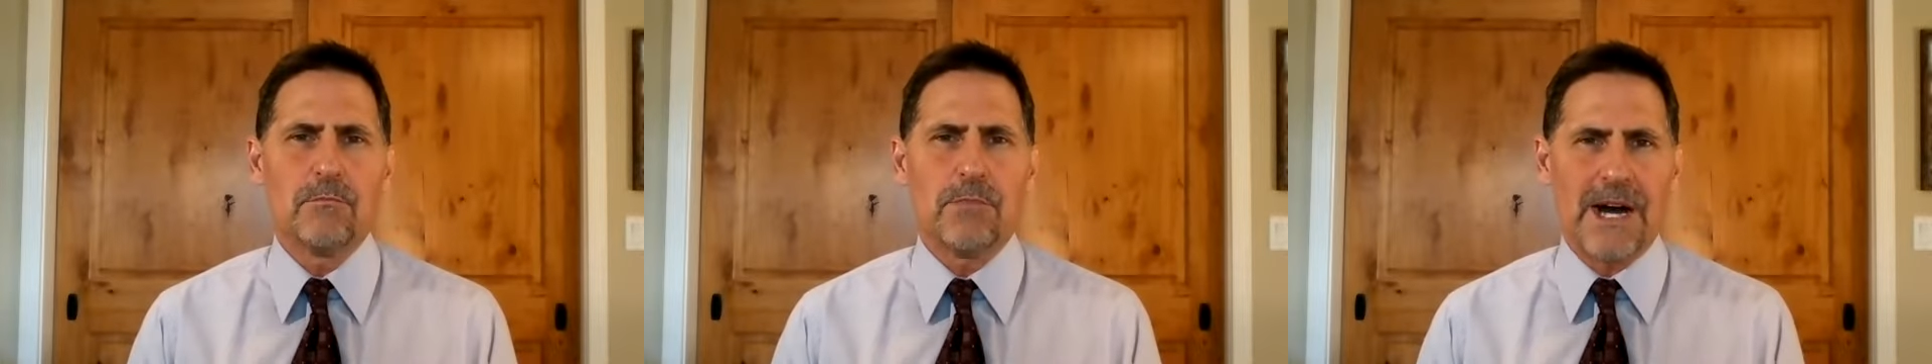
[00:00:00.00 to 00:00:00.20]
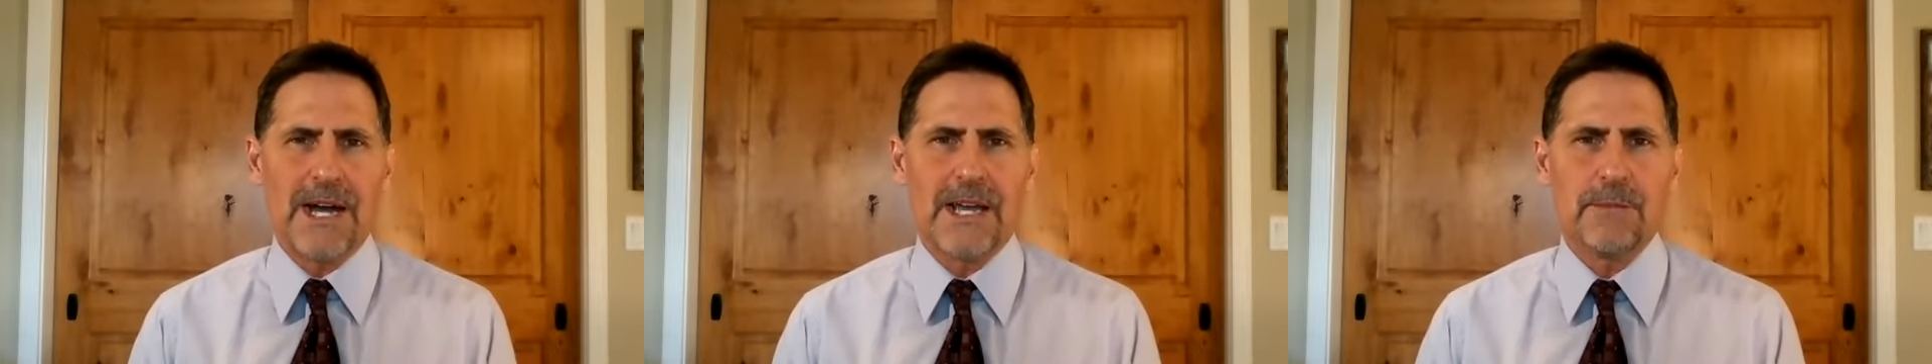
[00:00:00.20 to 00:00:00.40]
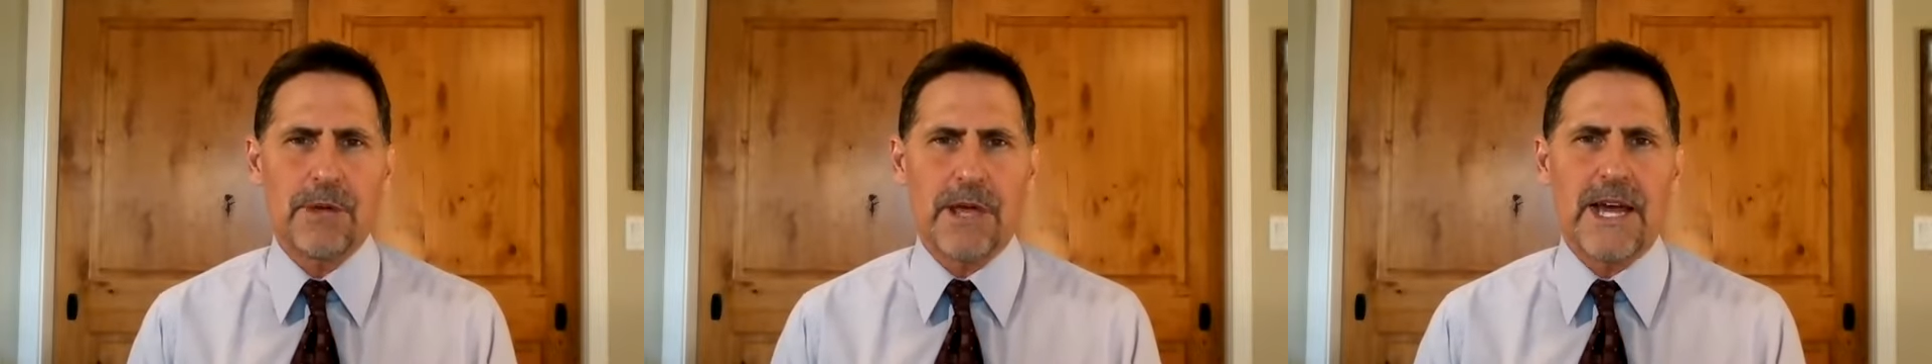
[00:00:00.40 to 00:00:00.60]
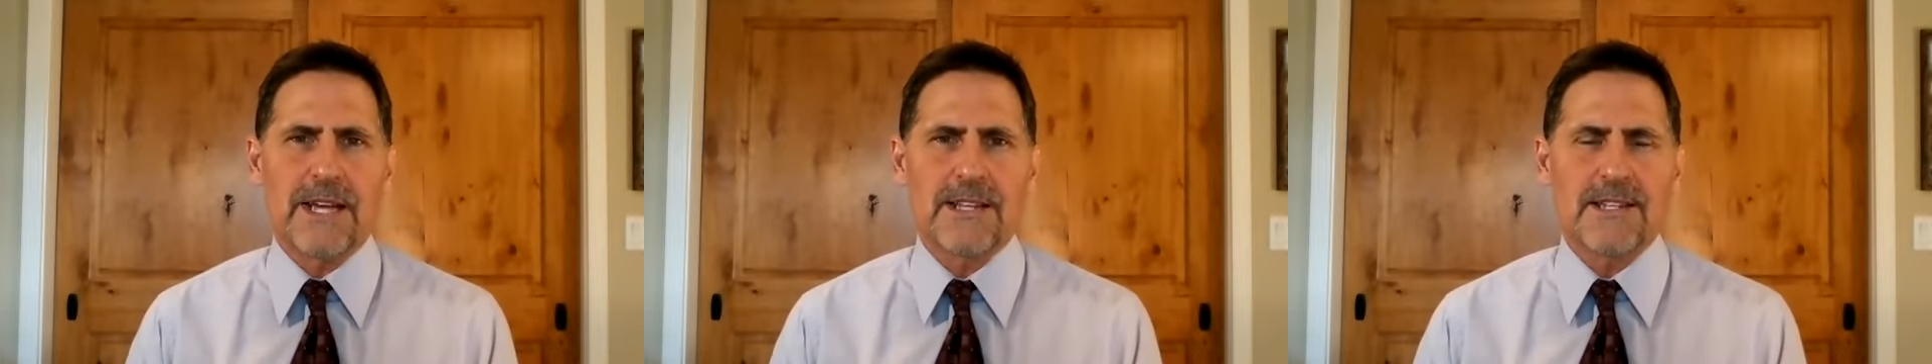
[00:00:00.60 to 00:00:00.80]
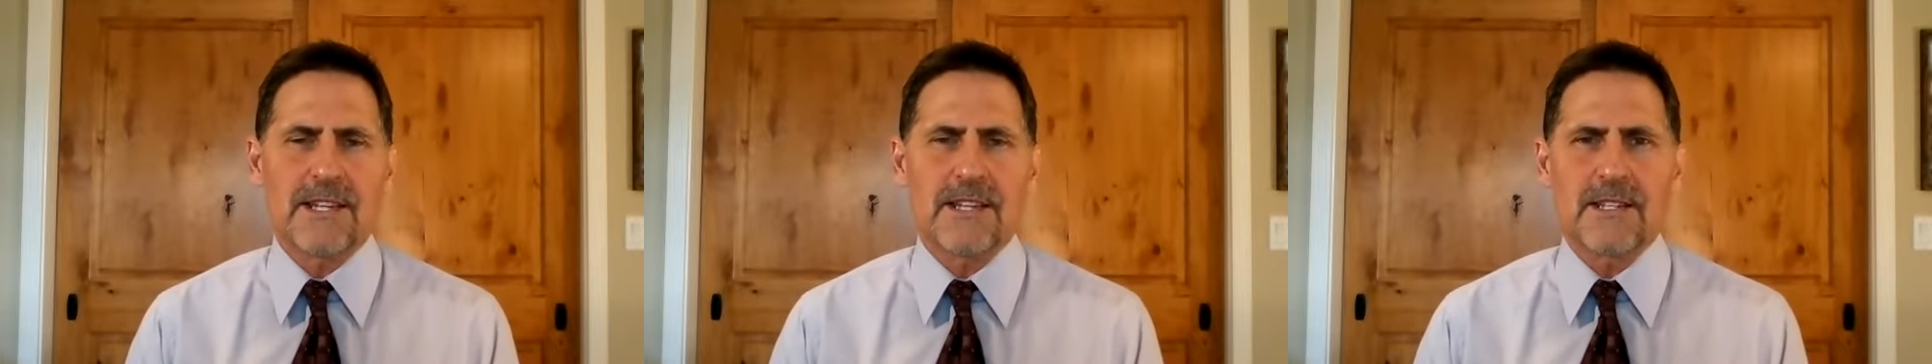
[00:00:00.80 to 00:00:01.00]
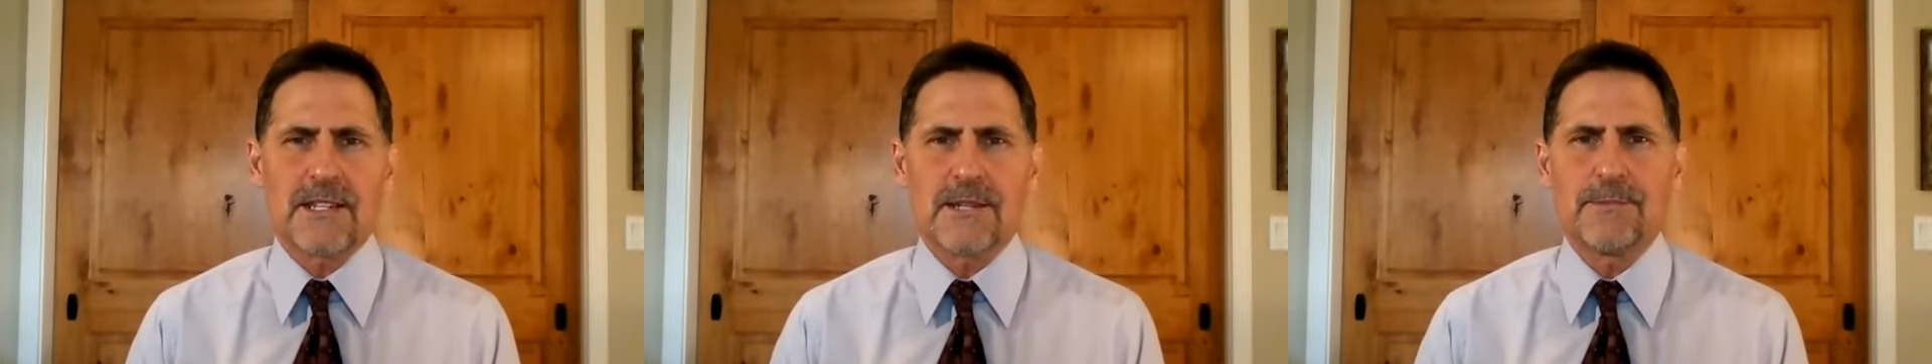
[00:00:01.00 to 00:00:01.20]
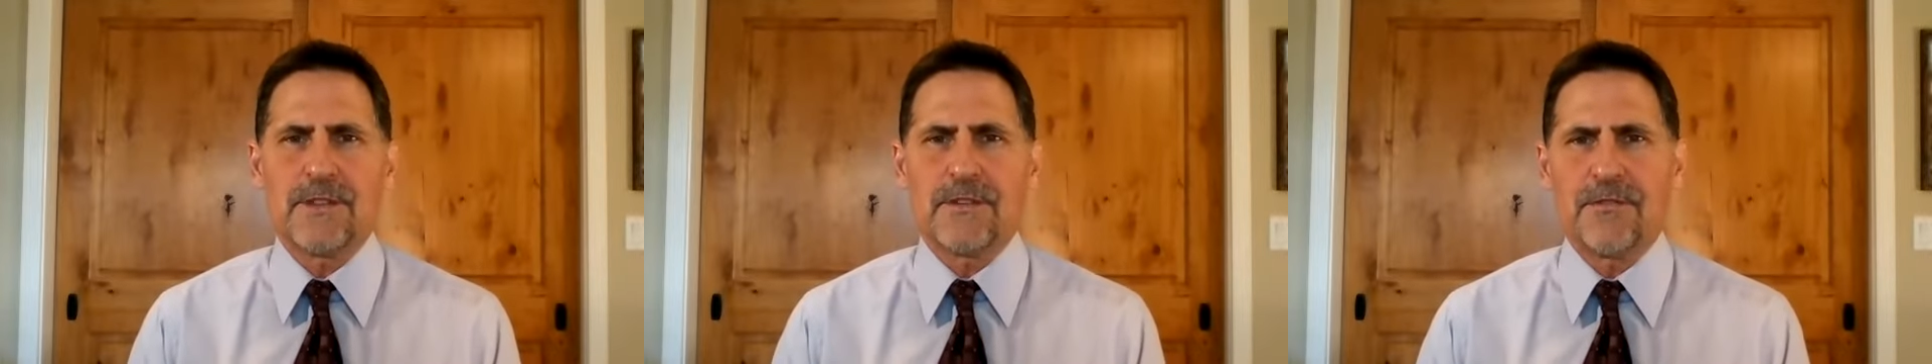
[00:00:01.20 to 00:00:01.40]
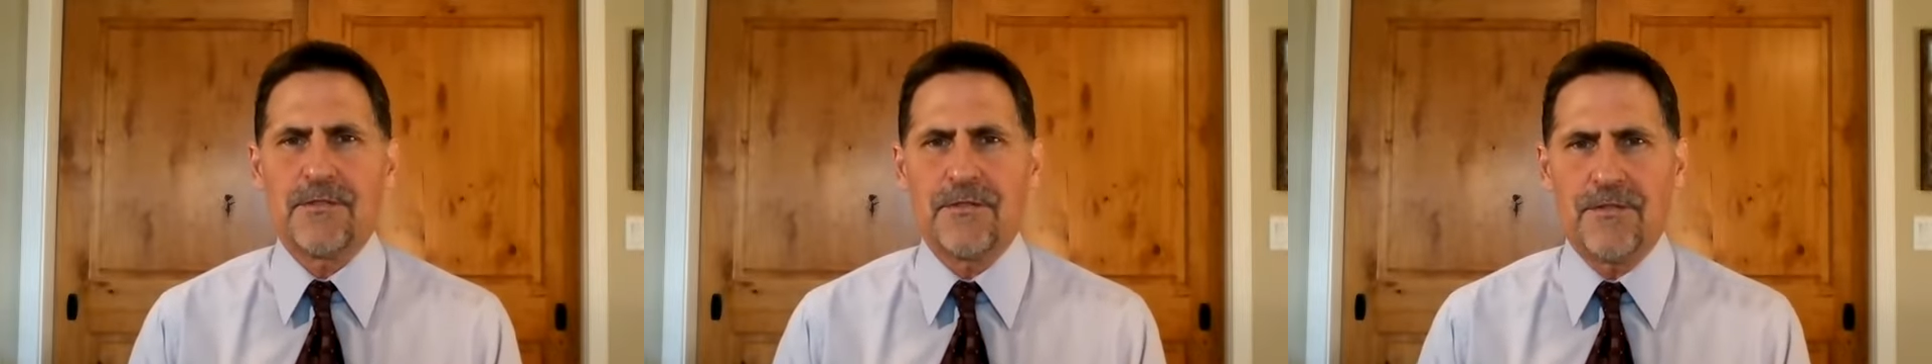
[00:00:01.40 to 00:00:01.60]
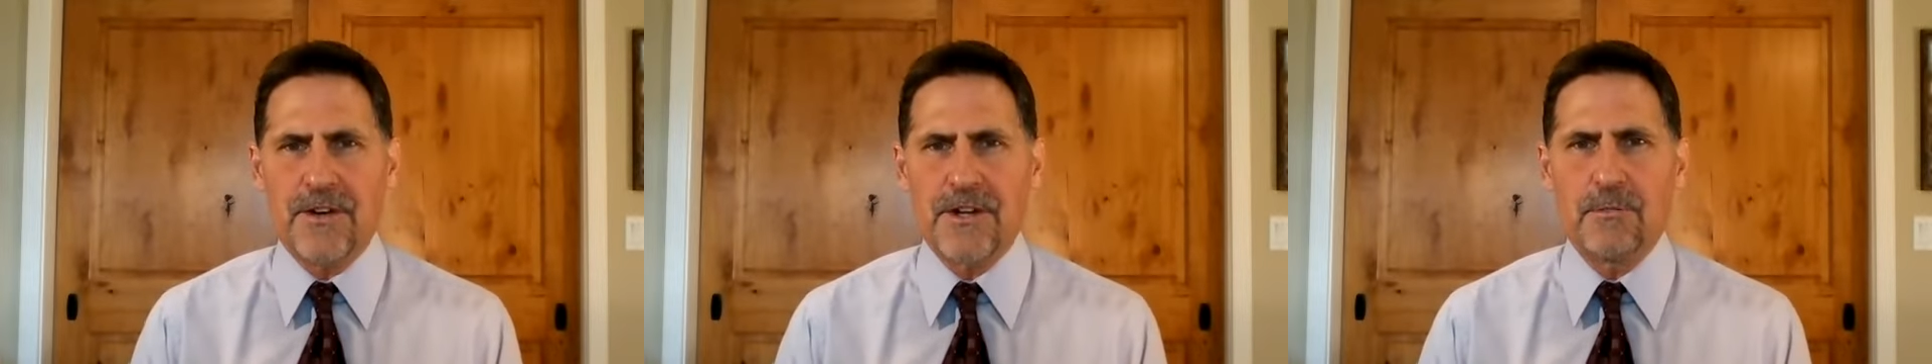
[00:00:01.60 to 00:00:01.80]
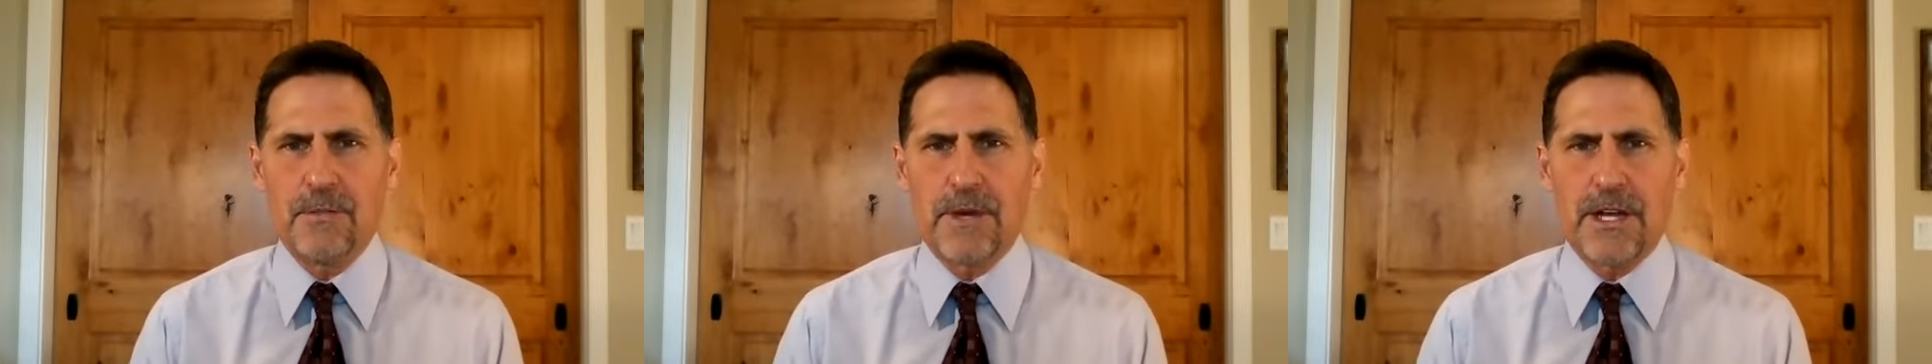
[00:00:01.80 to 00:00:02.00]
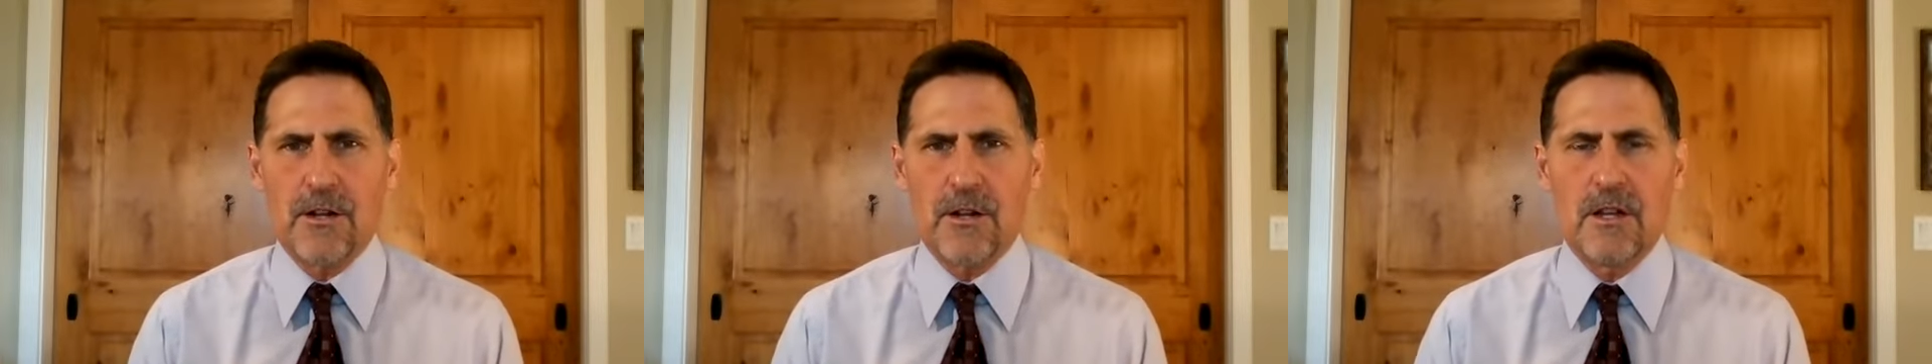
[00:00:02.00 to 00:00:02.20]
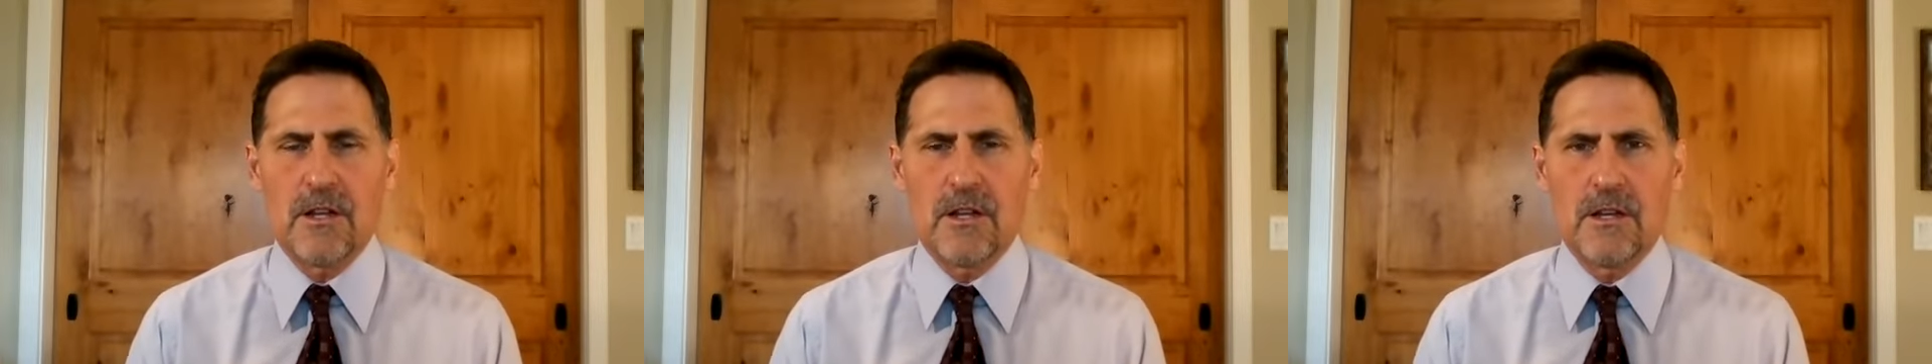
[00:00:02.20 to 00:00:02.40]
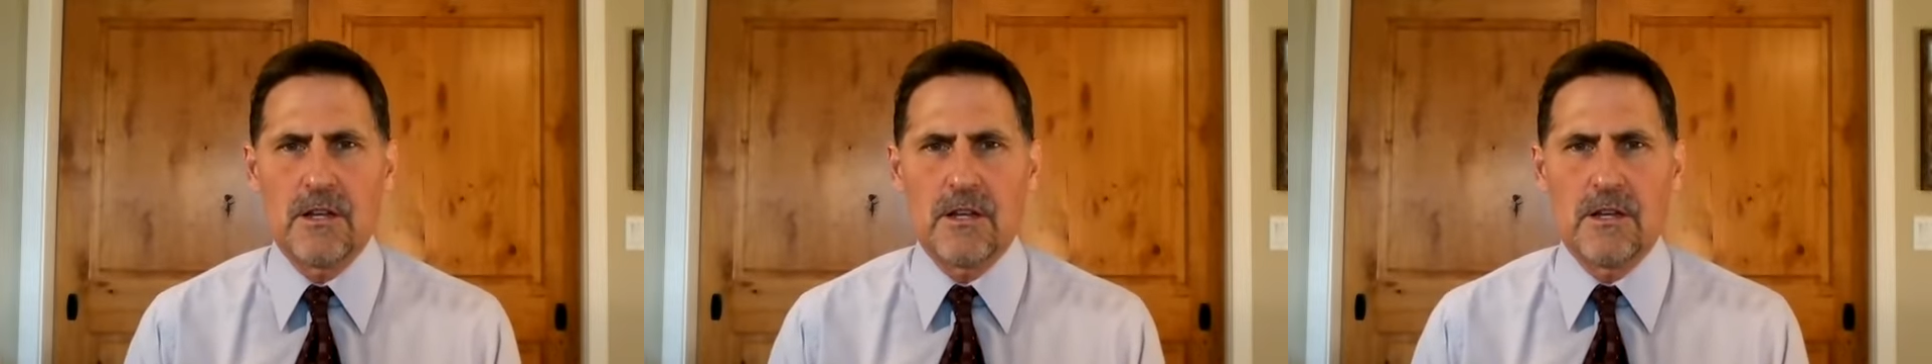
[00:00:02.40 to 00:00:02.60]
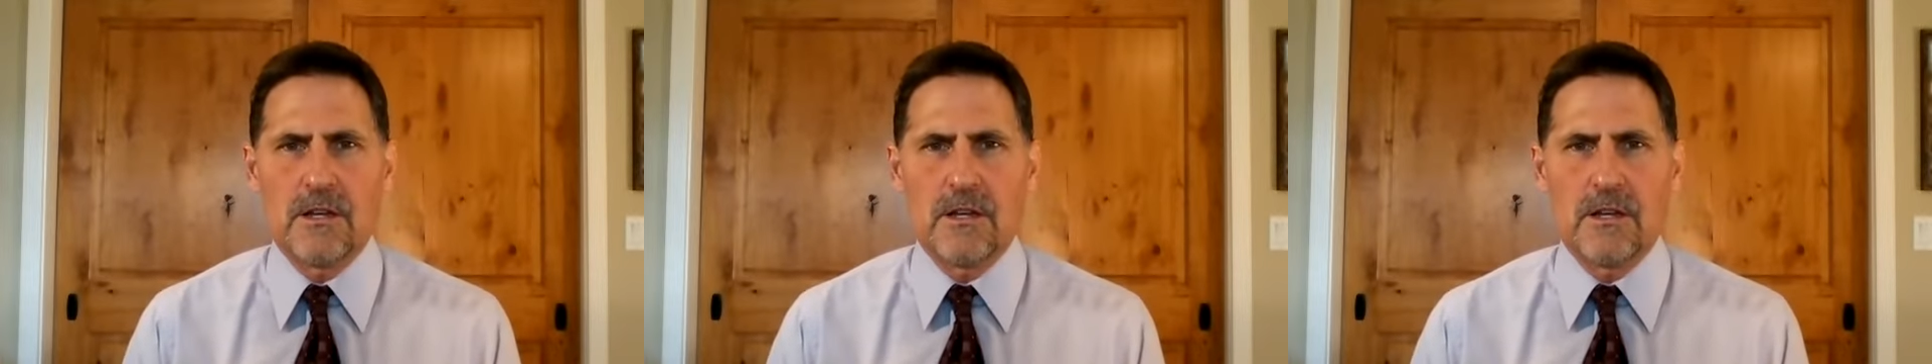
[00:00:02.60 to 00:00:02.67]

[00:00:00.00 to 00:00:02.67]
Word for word: bypassing some of the fundamental